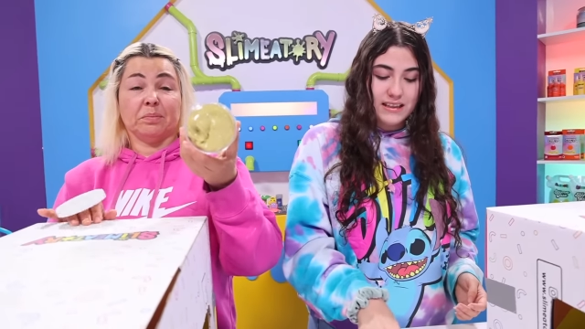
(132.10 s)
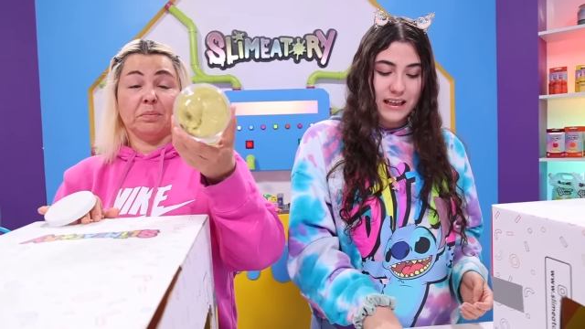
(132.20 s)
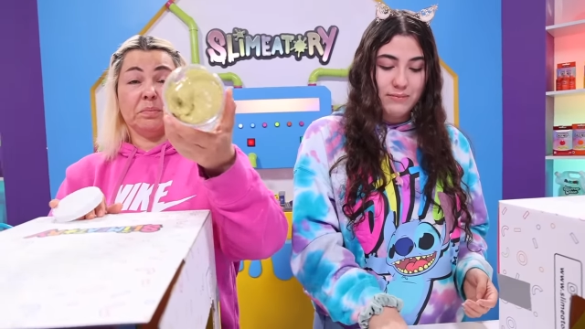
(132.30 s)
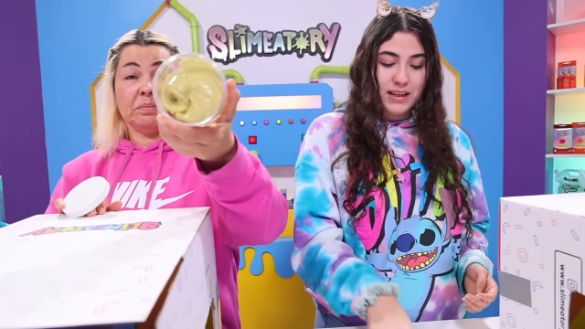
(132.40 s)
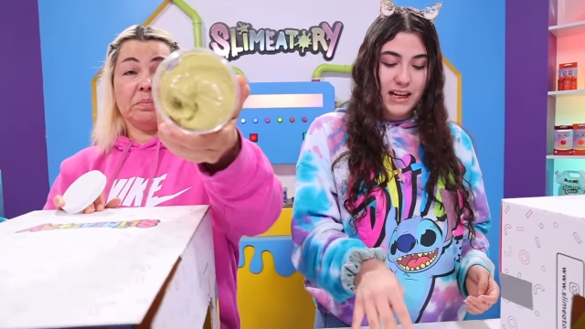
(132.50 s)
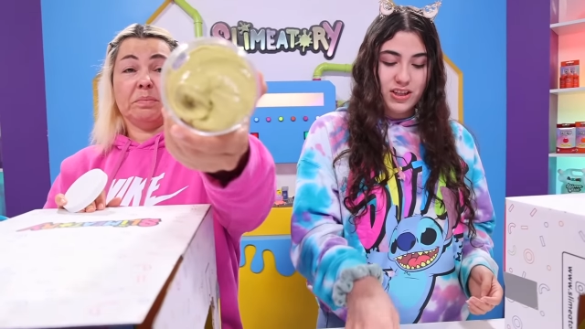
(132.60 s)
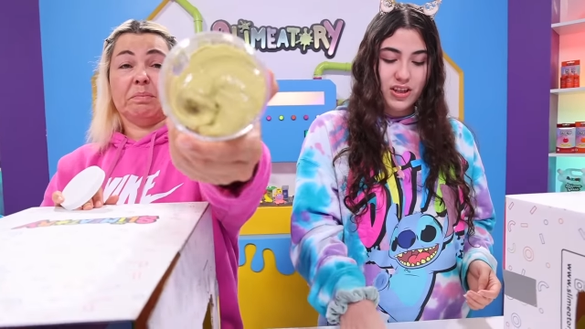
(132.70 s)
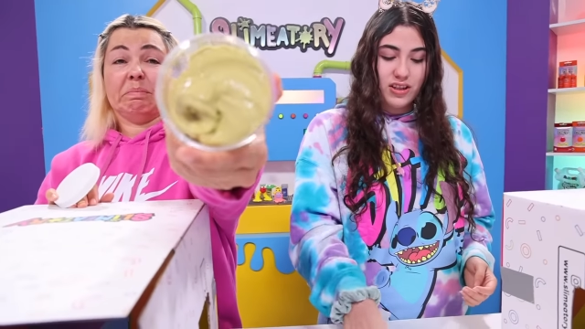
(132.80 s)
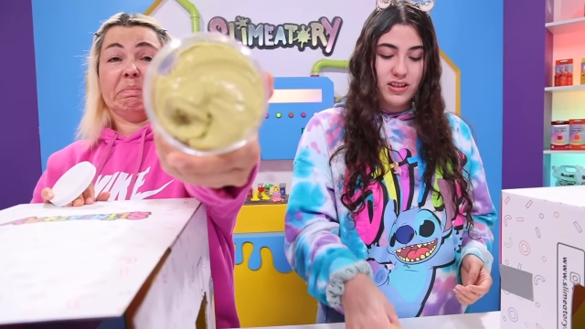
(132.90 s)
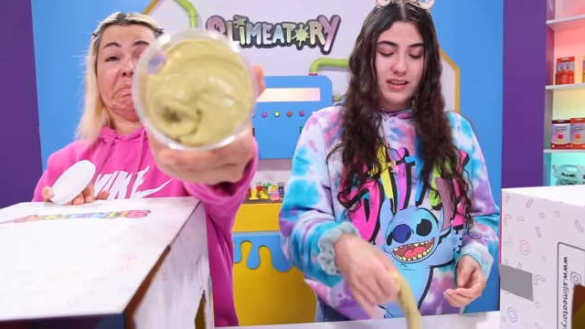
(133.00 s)
Speaker 1: slime
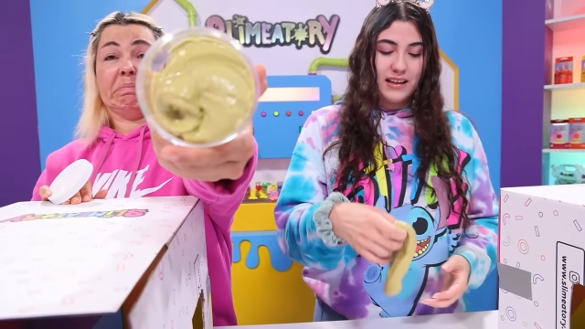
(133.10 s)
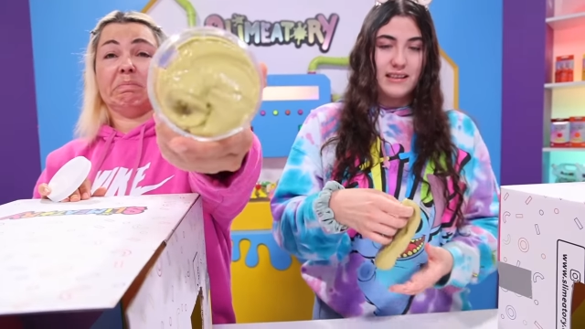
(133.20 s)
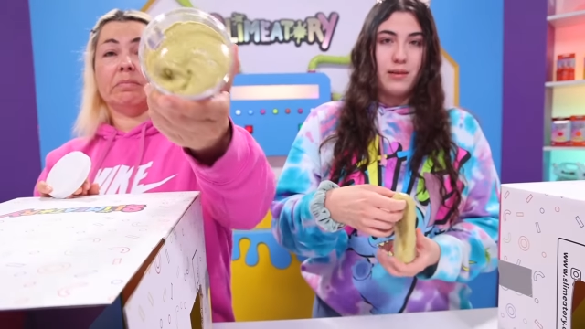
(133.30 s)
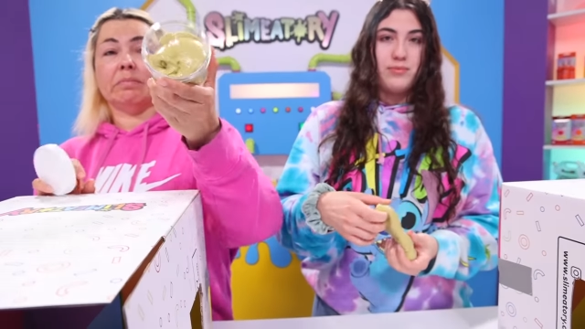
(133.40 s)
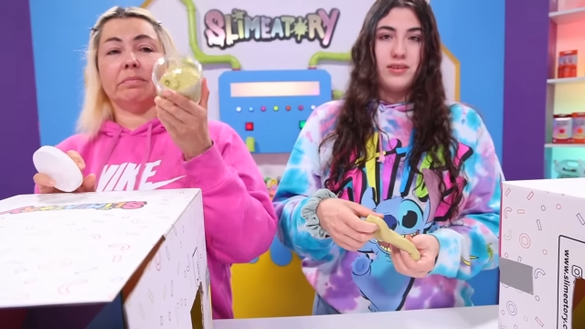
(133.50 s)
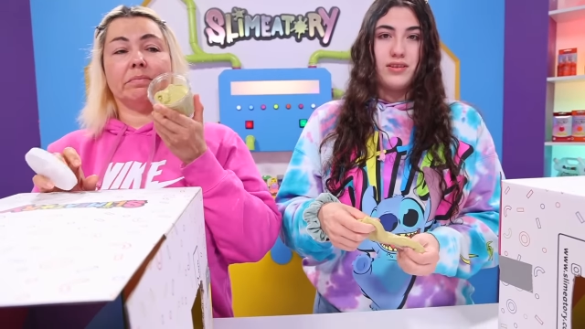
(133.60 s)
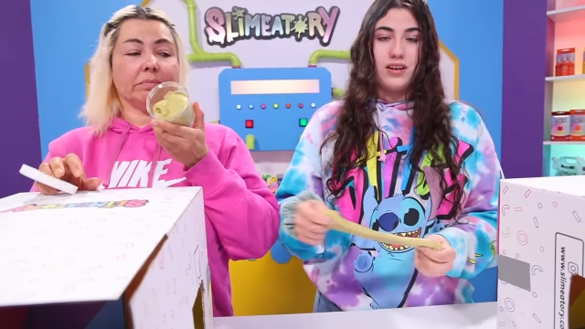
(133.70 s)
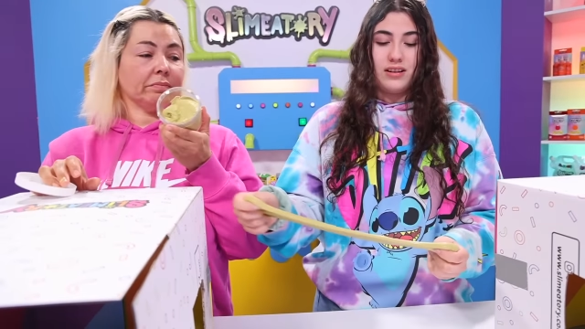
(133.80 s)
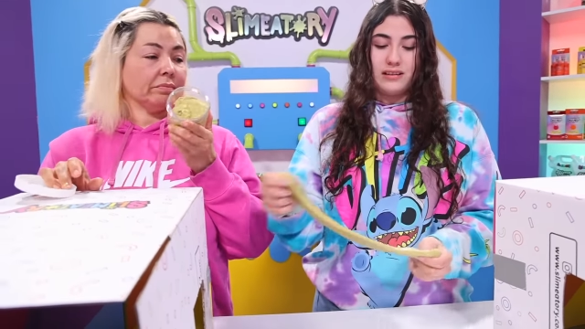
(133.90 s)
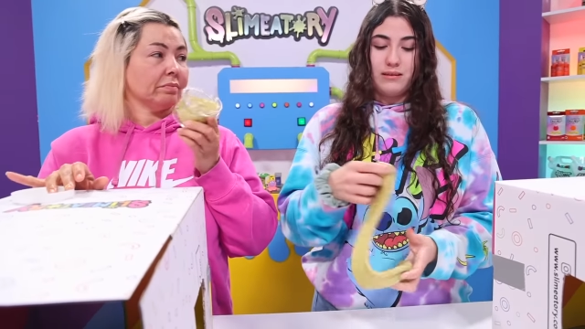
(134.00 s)
textures, except
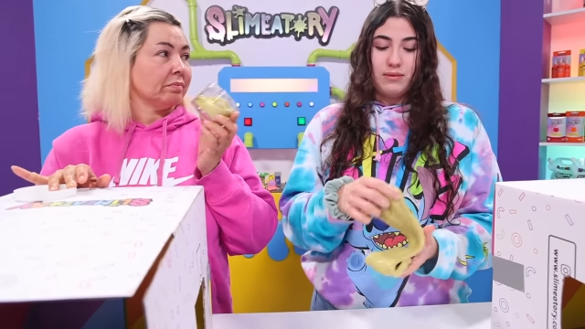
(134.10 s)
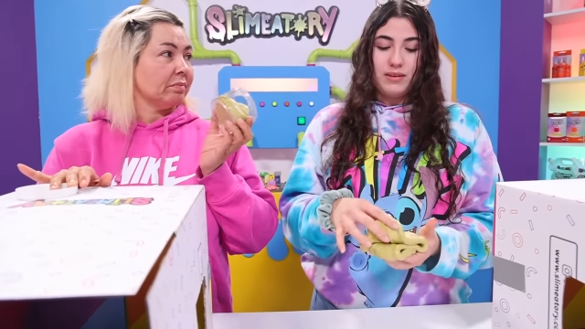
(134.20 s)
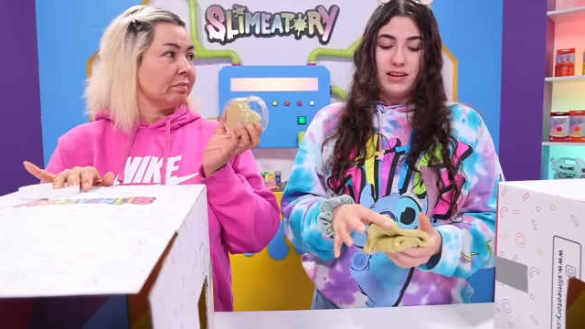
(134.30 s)
on a time limit.